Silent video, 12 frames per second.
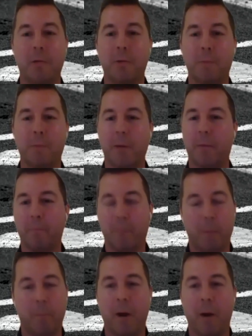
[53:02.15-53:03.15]
shoes, but
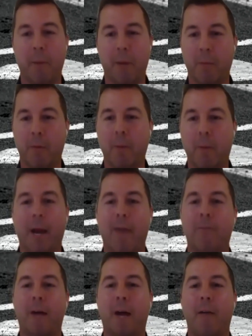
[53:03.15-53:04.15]
but bare minimum they
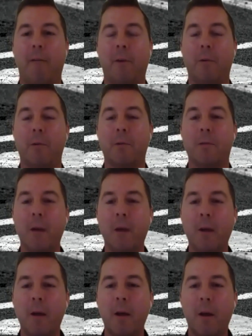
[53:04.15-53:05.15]
have to have those
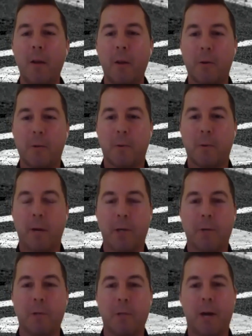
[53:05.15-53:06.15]
those running
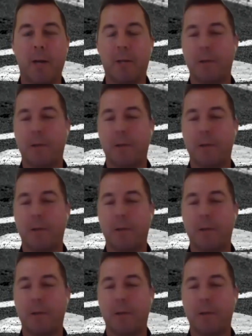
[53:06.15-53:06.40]
shoes on.